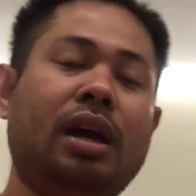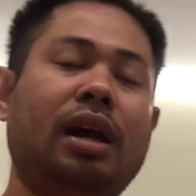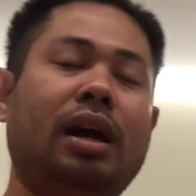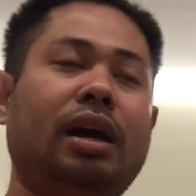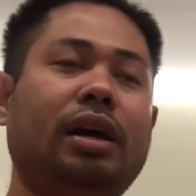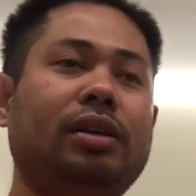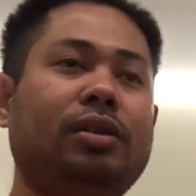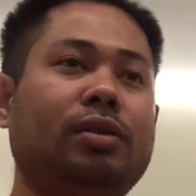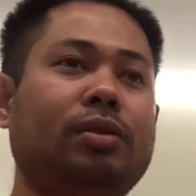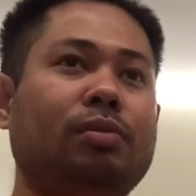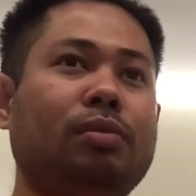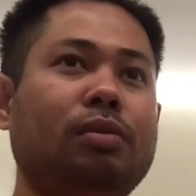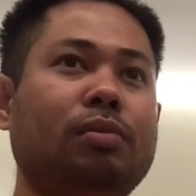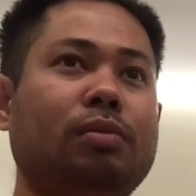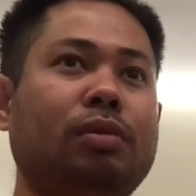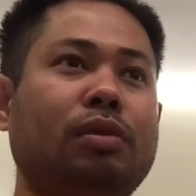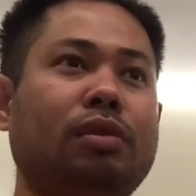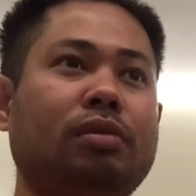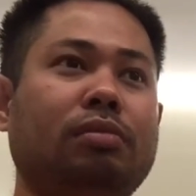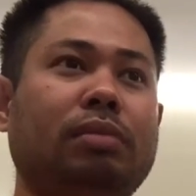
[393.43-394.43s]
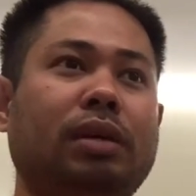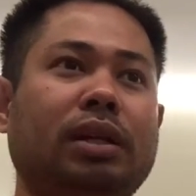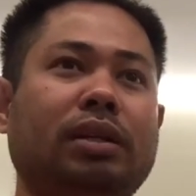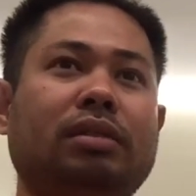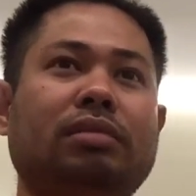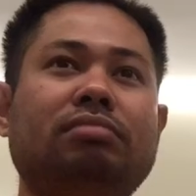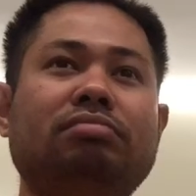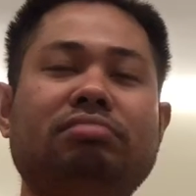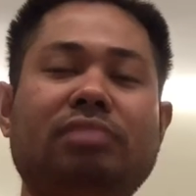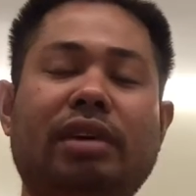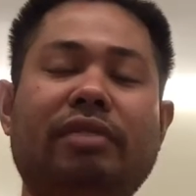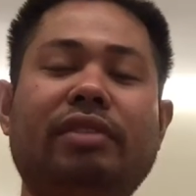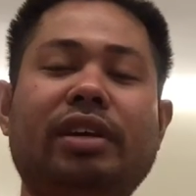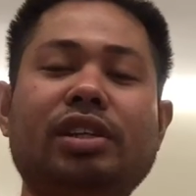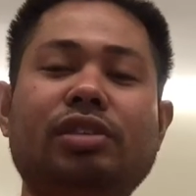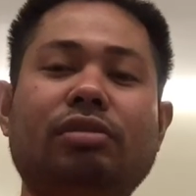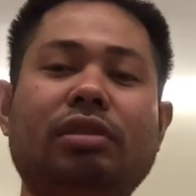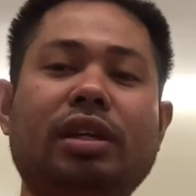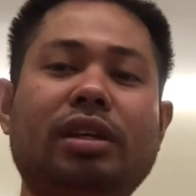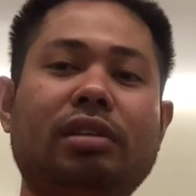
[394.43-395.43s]
ano mubo, but
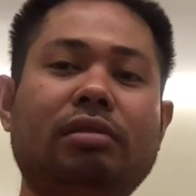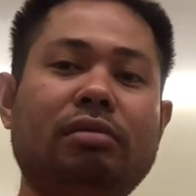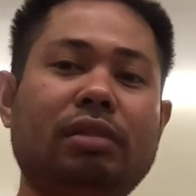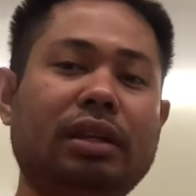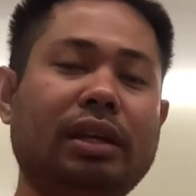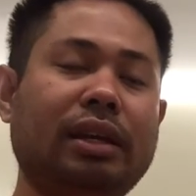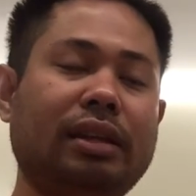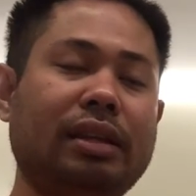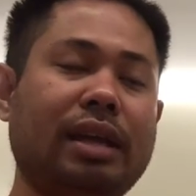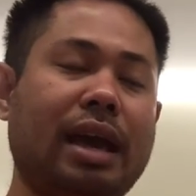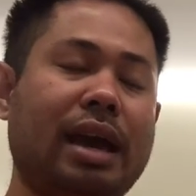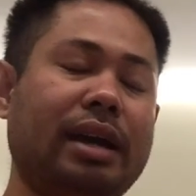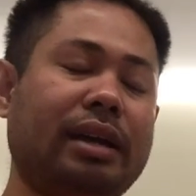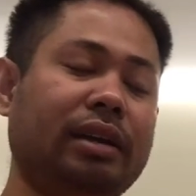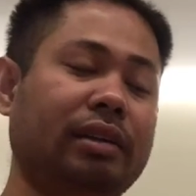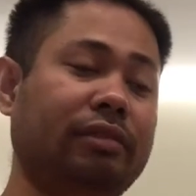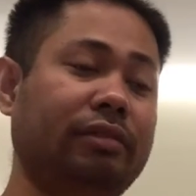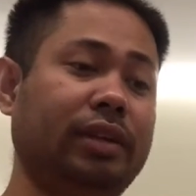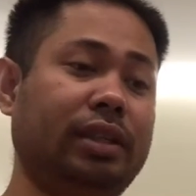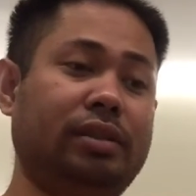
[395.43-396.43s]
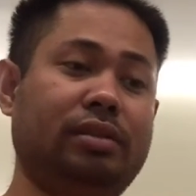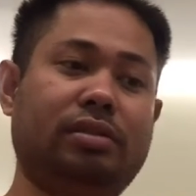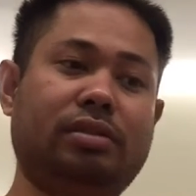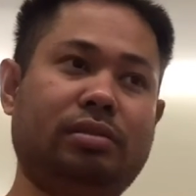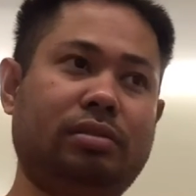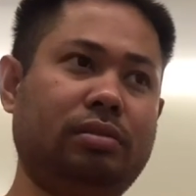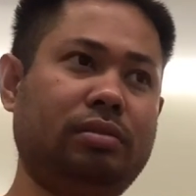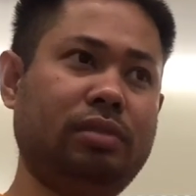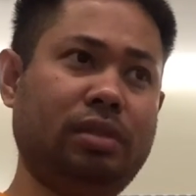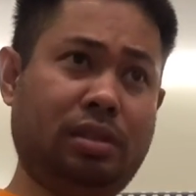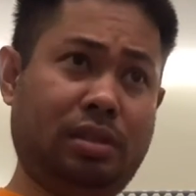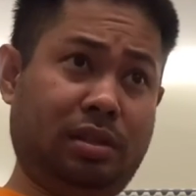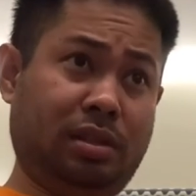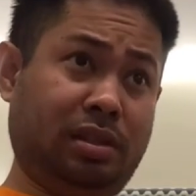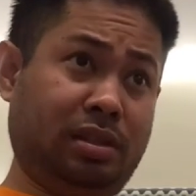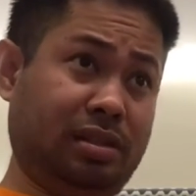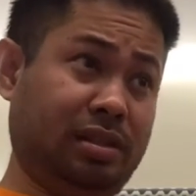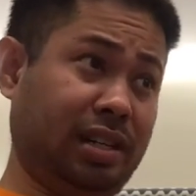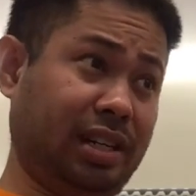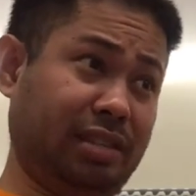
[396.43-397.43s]
eventually you will get the hang of it. So
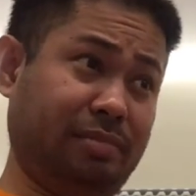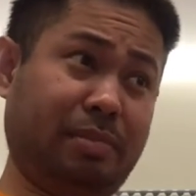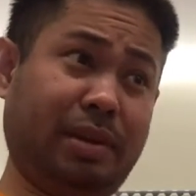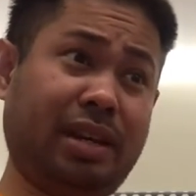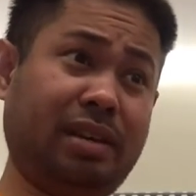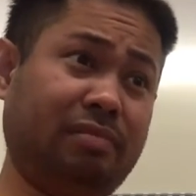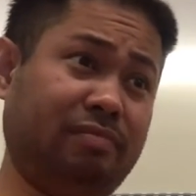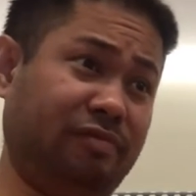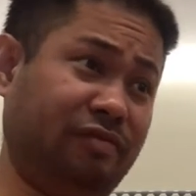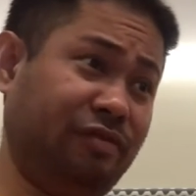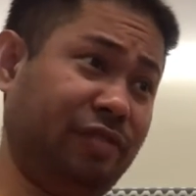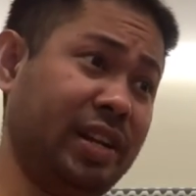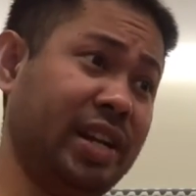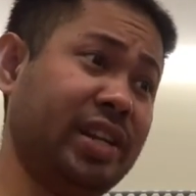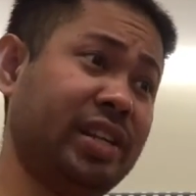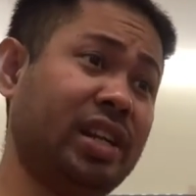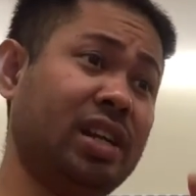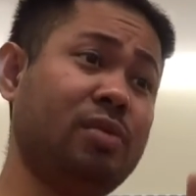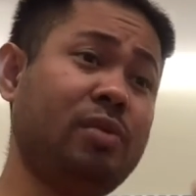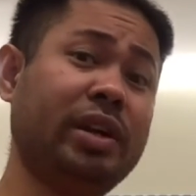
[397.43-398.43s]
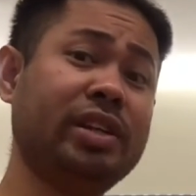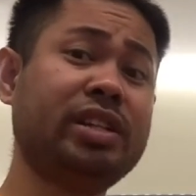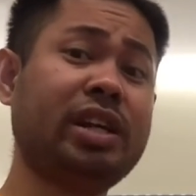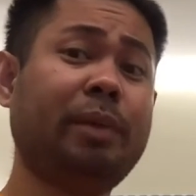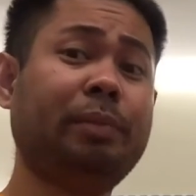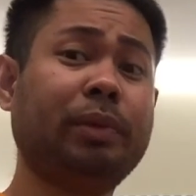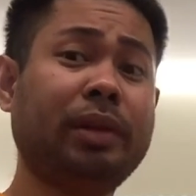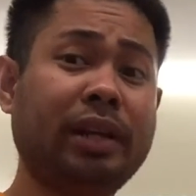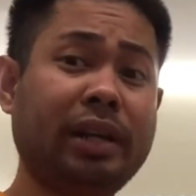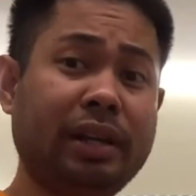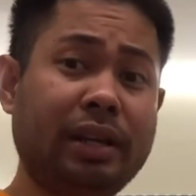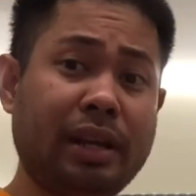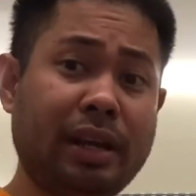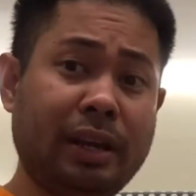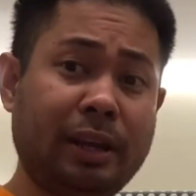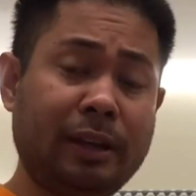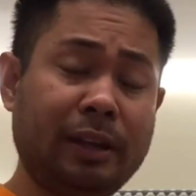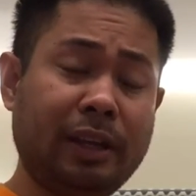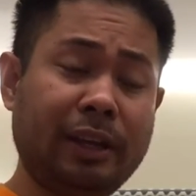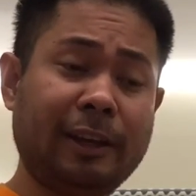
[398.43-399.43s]
start by finishing one chapter a
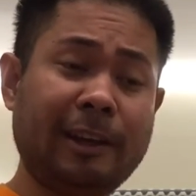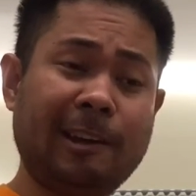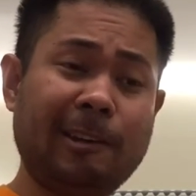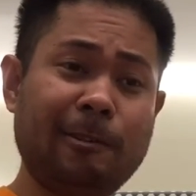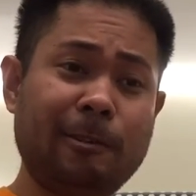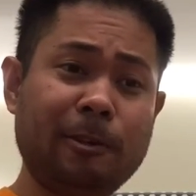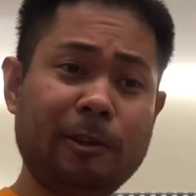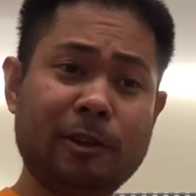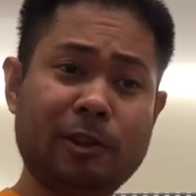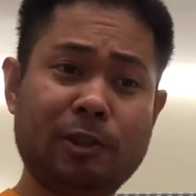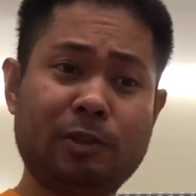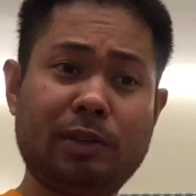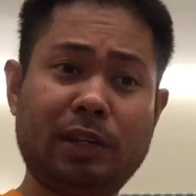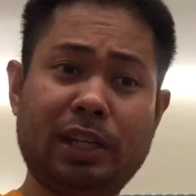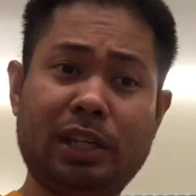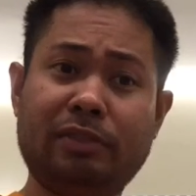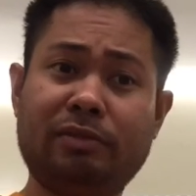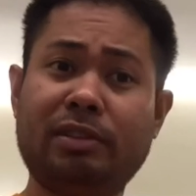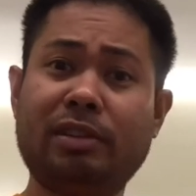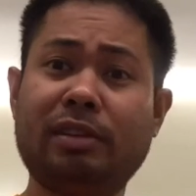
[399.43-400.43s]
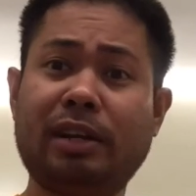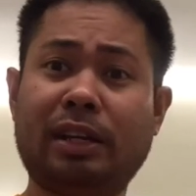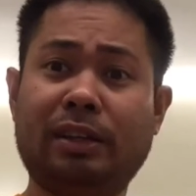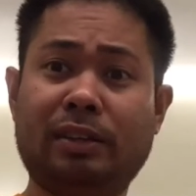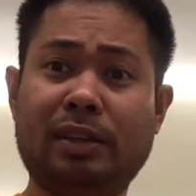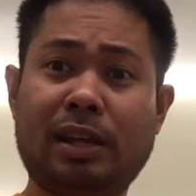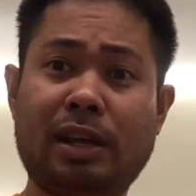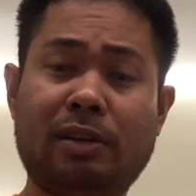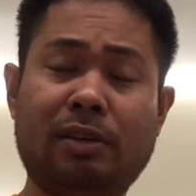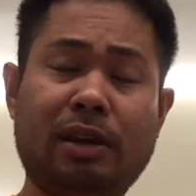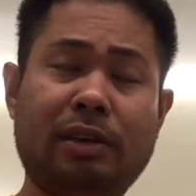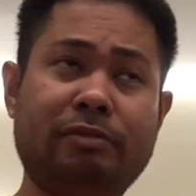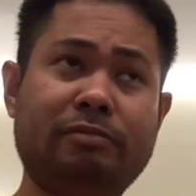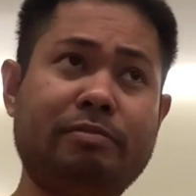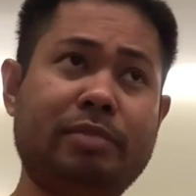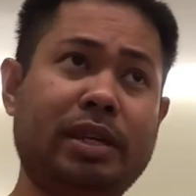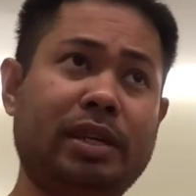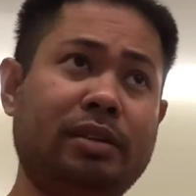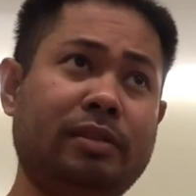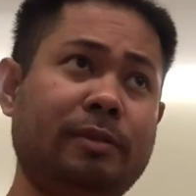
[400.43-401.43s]
day. Like ako, usually, even right now, I've
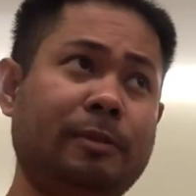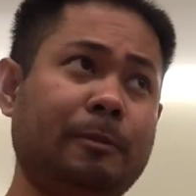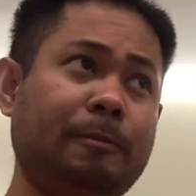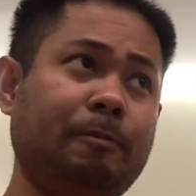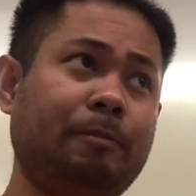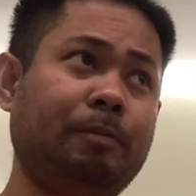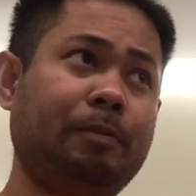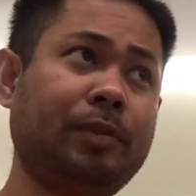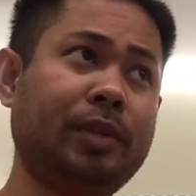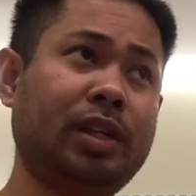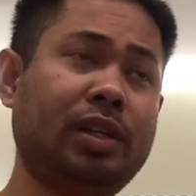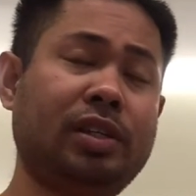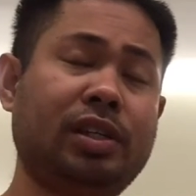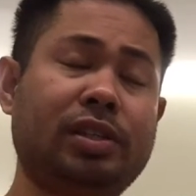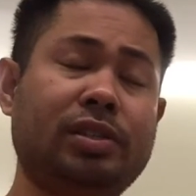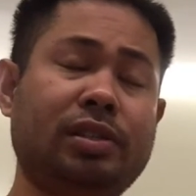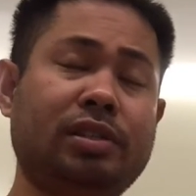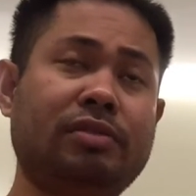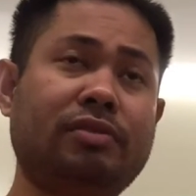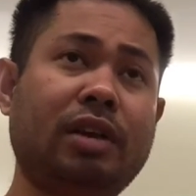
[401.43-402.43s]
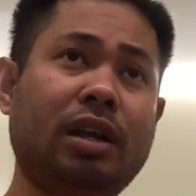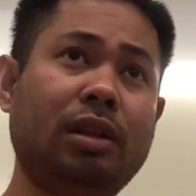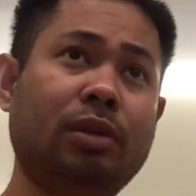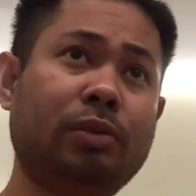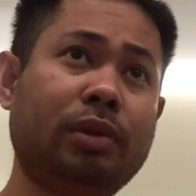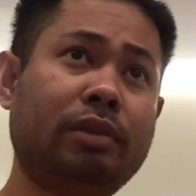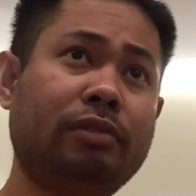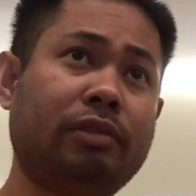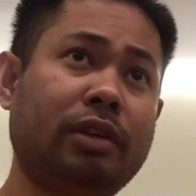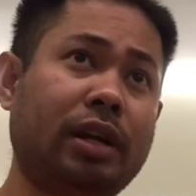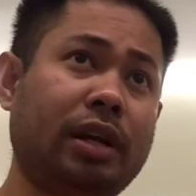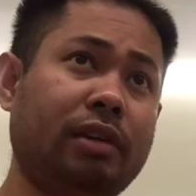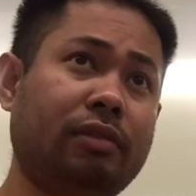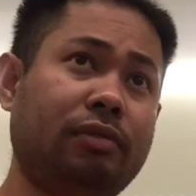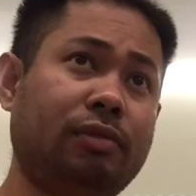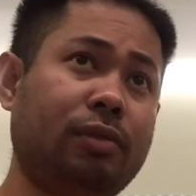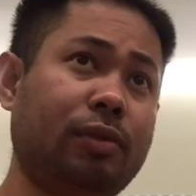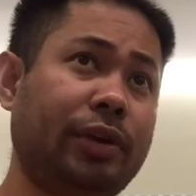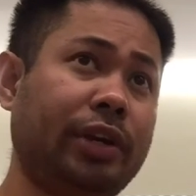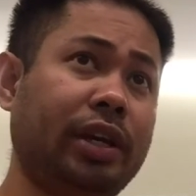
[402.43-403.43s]
been a Jesus follower for like
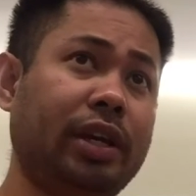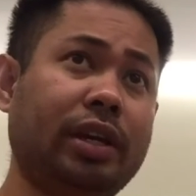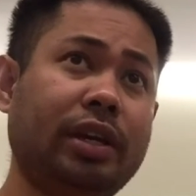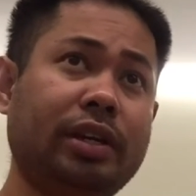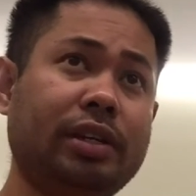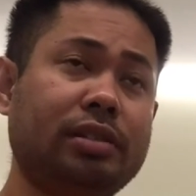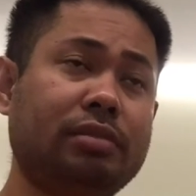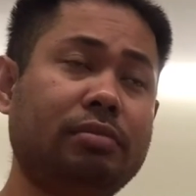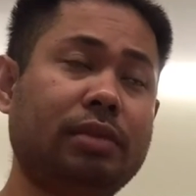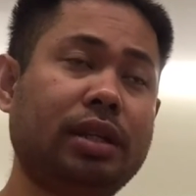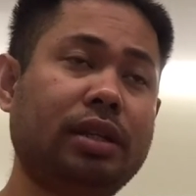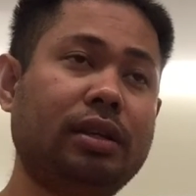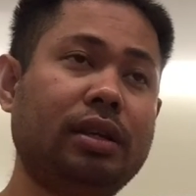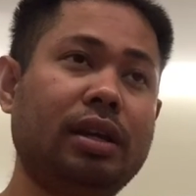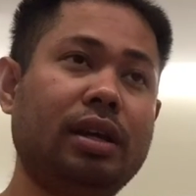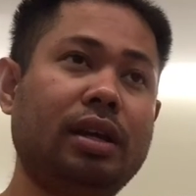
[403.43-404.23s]
4 years, but